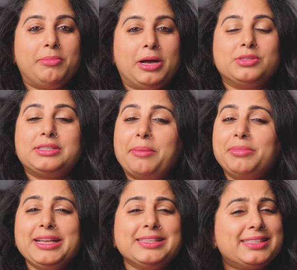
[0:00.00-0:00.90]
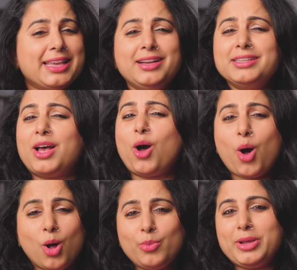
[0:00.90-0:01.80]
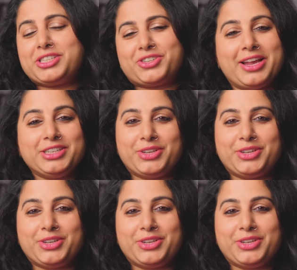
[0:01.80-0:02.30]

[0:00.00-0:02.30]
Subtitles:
about something singers are always trying